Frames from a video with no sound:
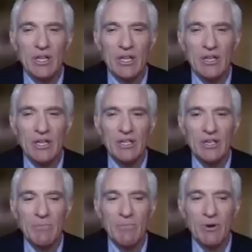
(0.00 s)
that
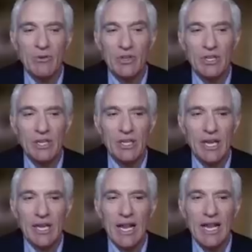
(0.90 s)
you're posing, and
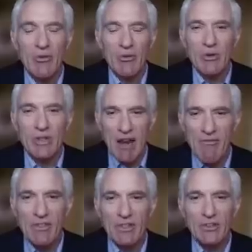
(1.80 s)
I agree with
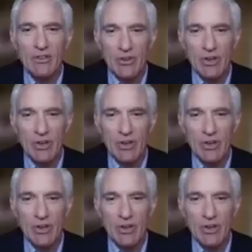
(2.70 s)
everything you